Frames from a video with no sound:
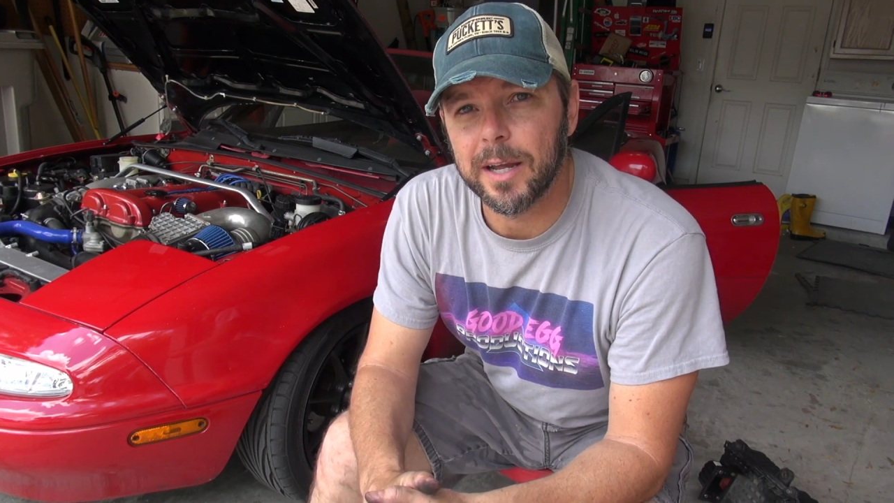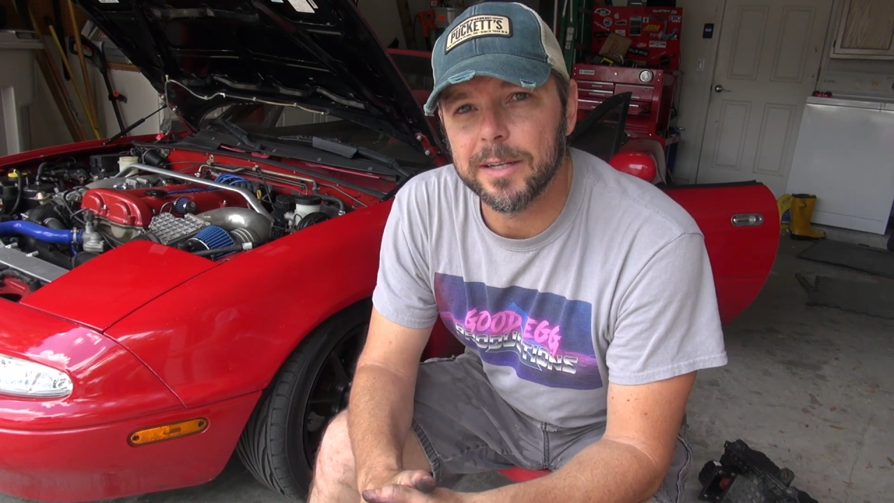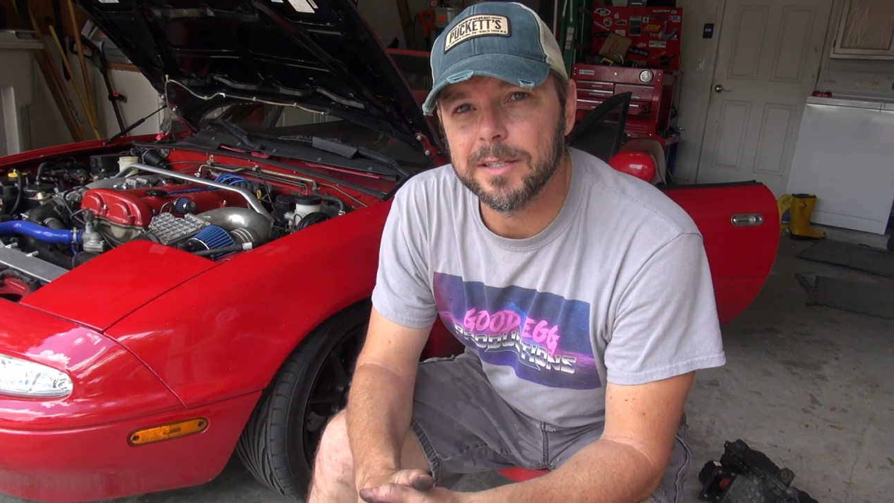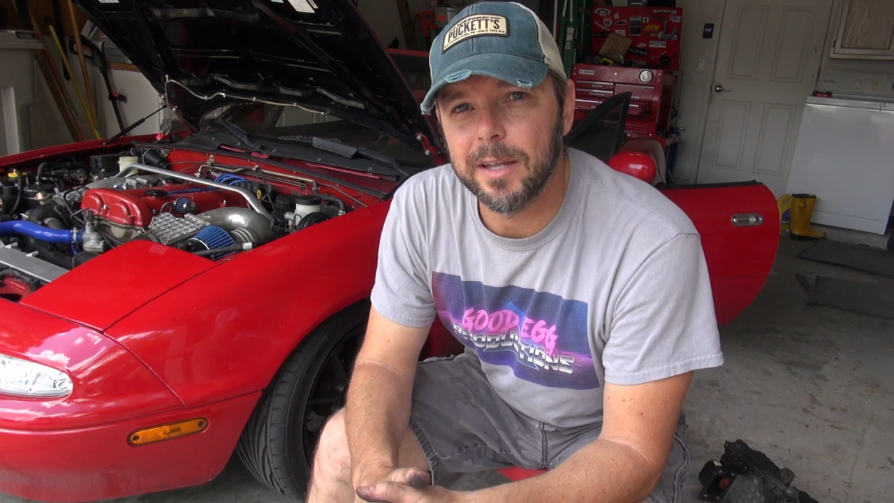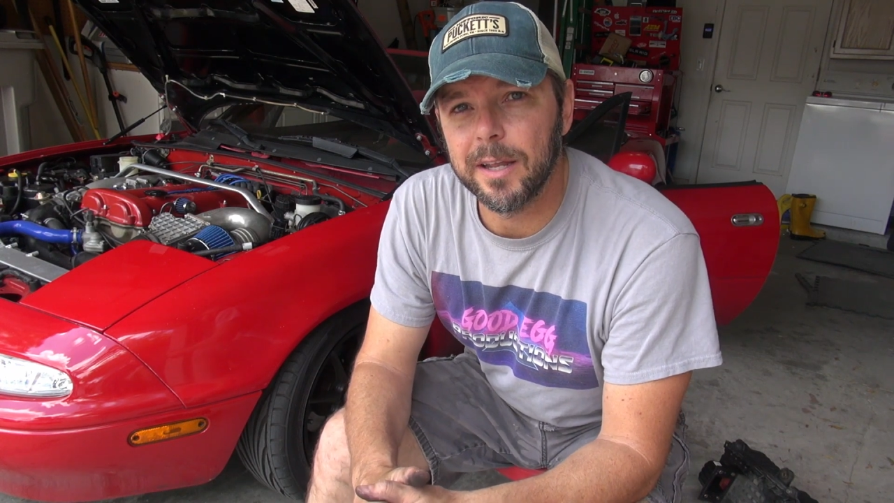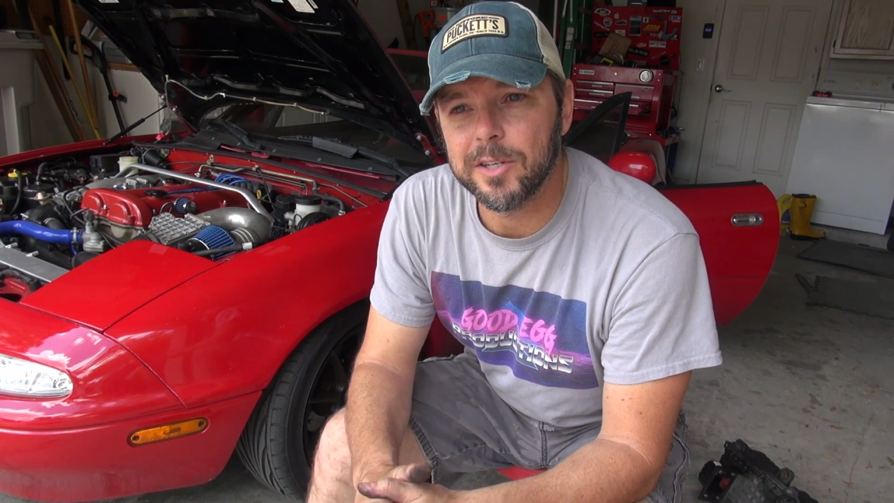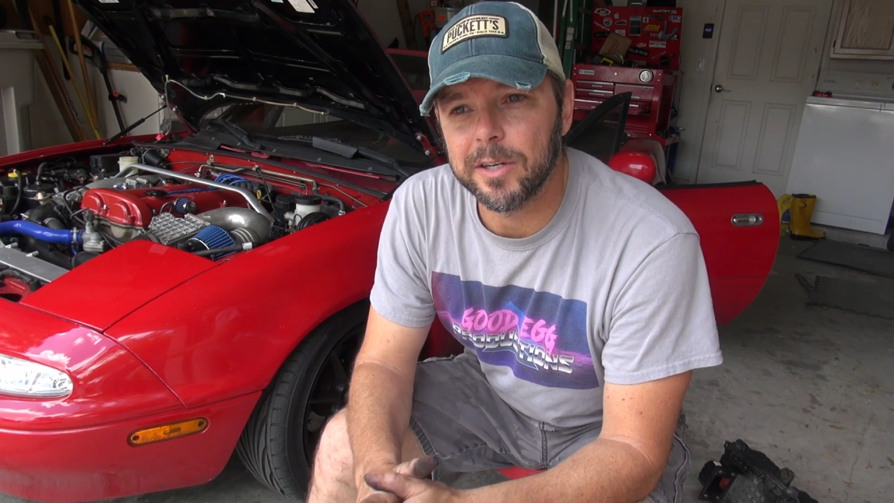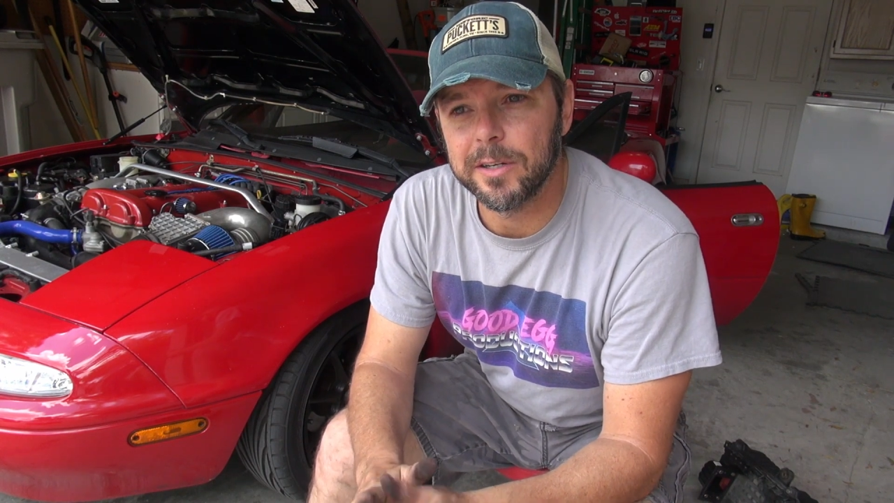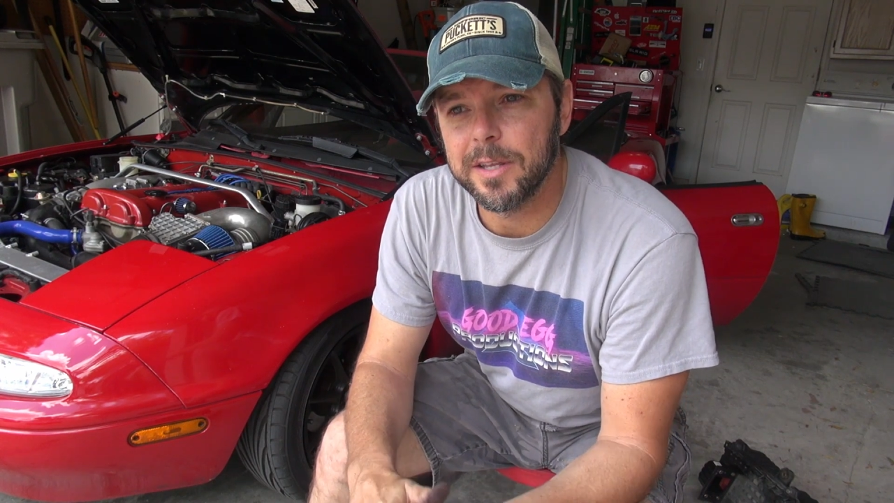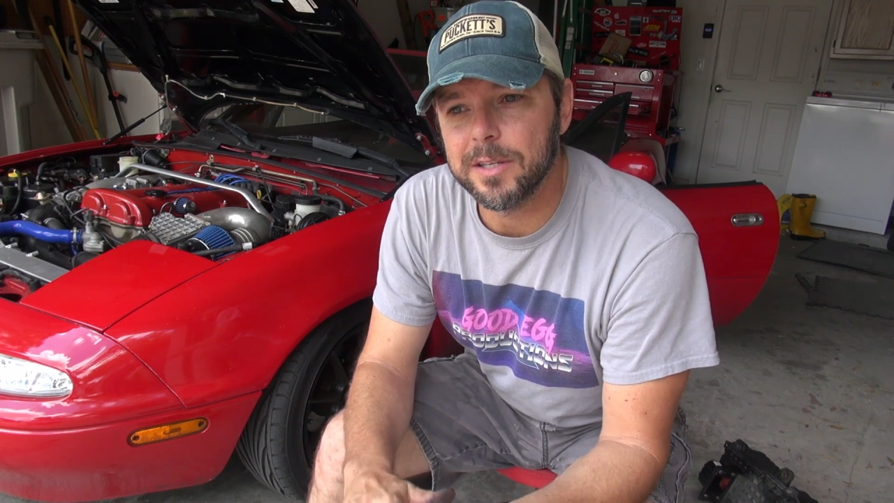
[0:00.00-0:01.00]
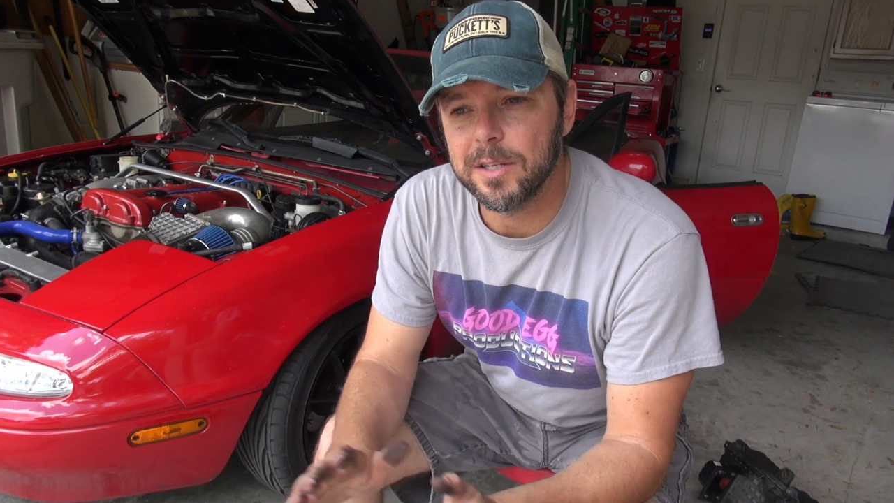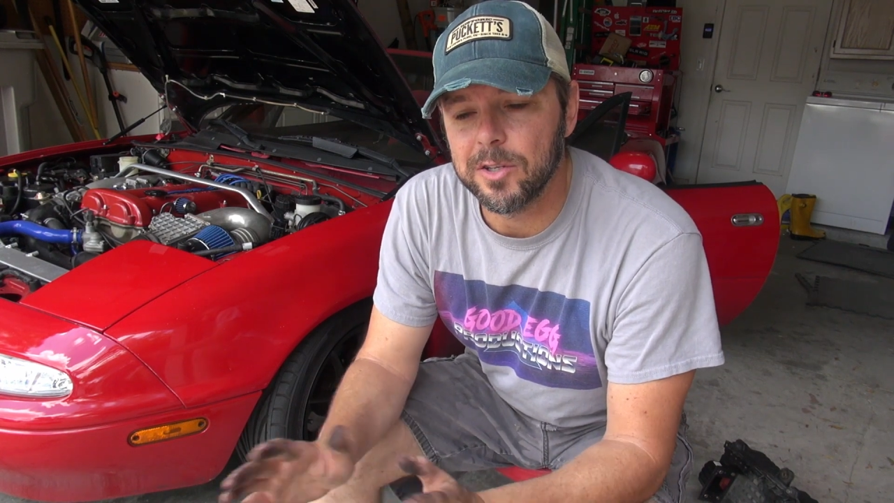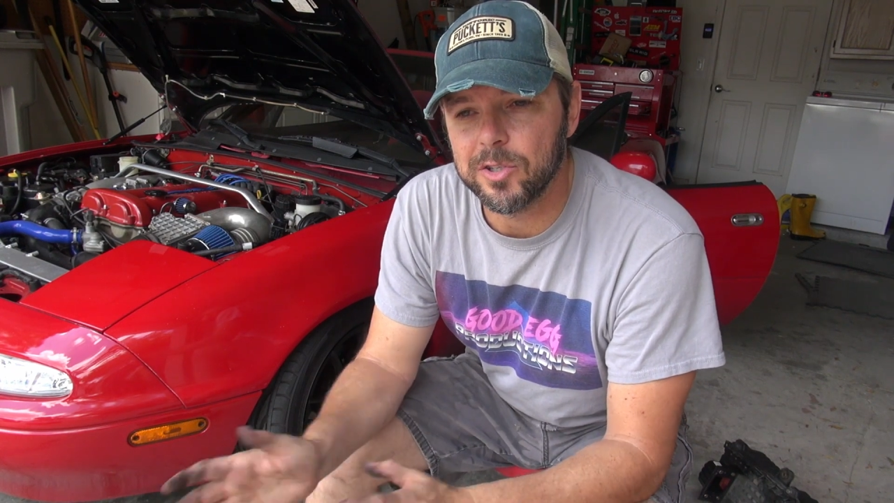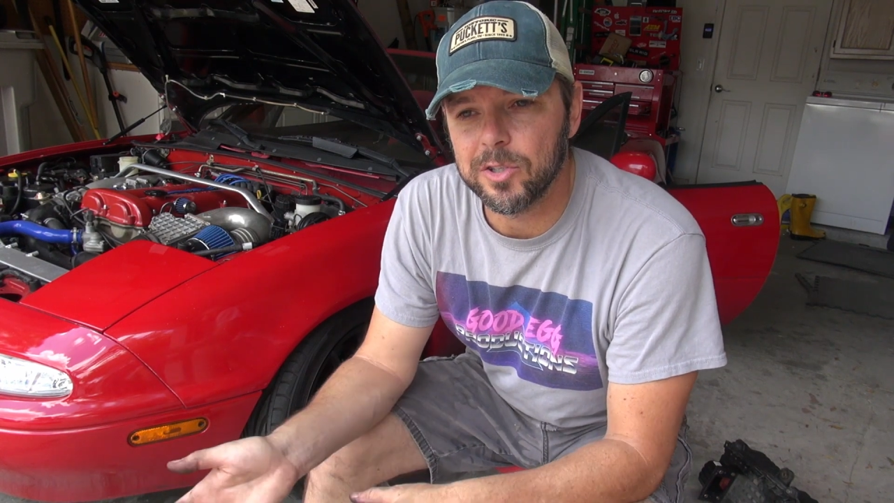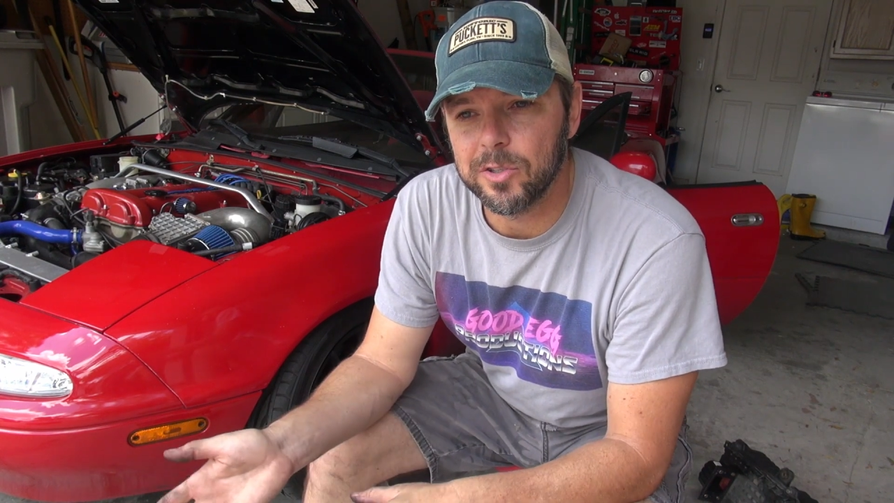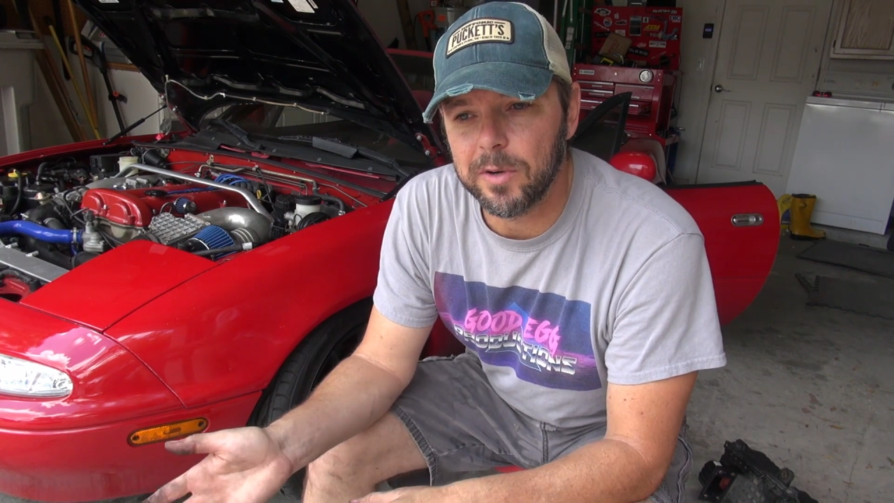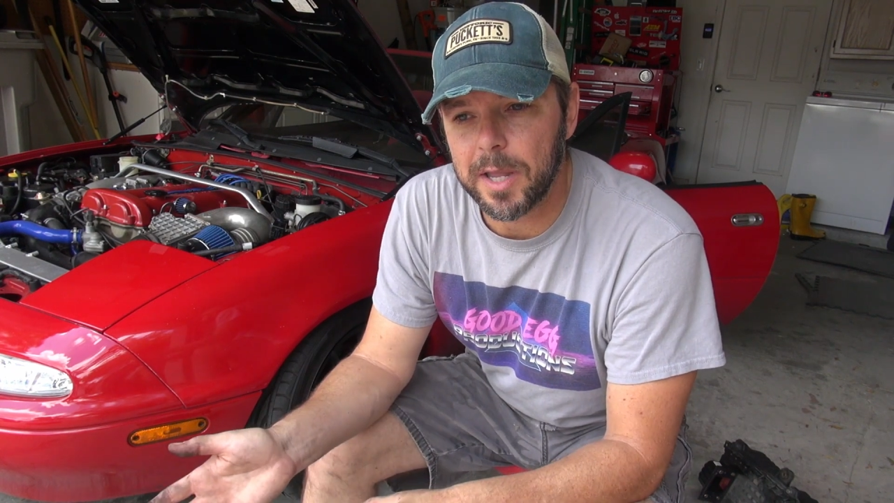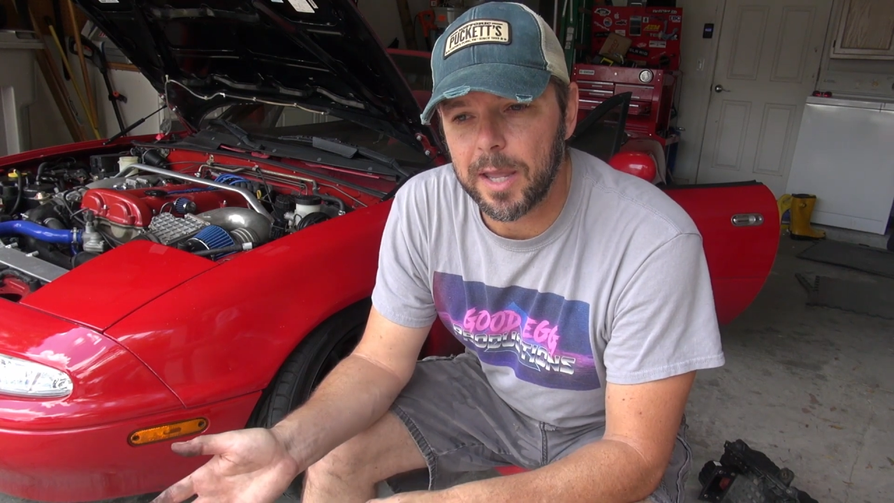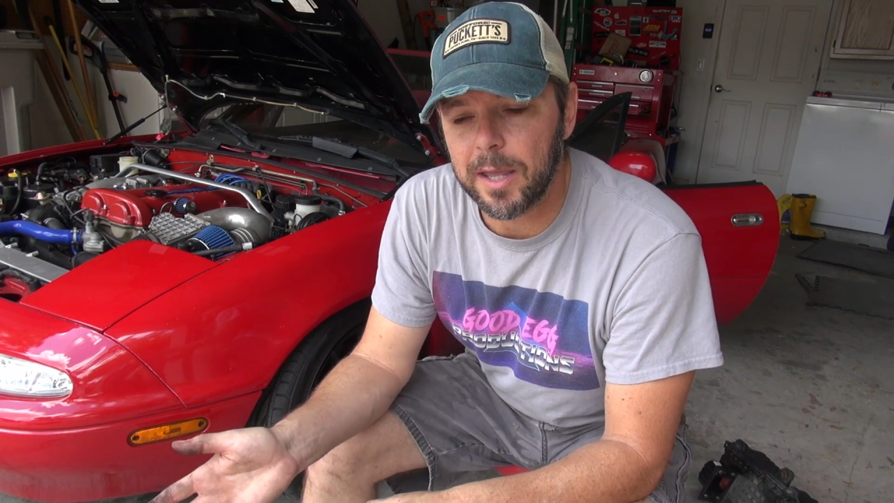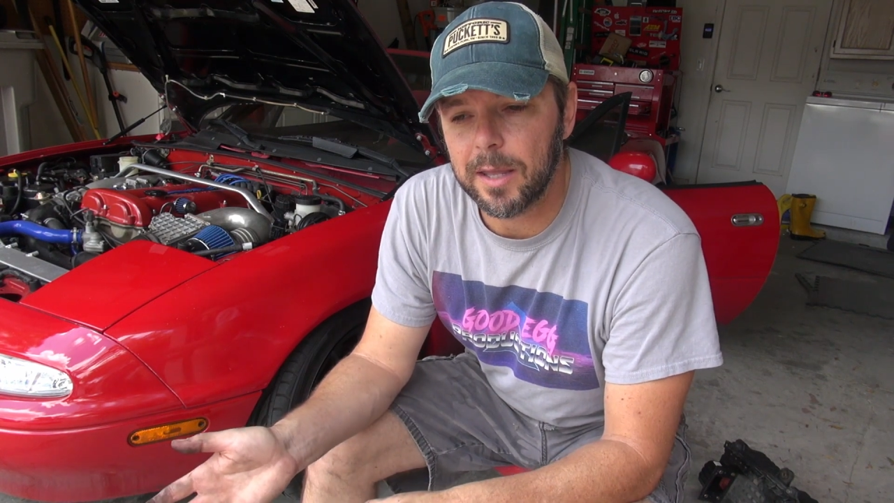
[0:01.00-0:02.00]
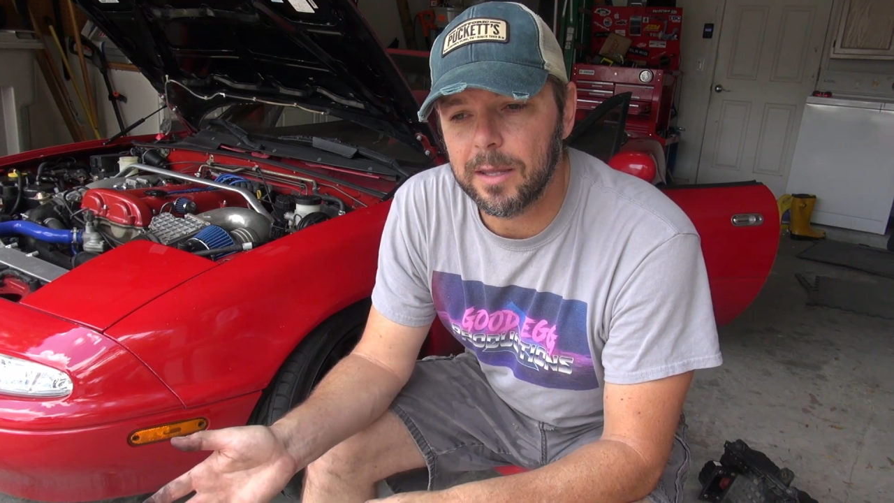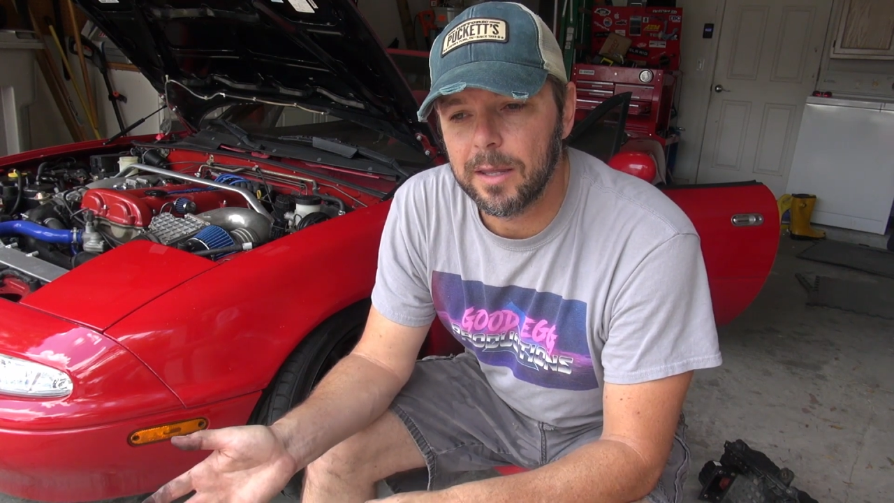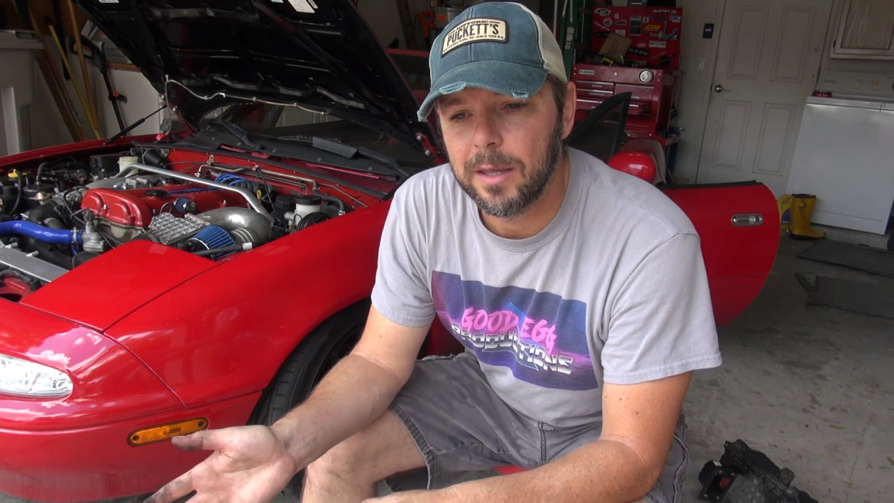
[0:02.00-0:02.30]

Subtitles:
content and turn this into a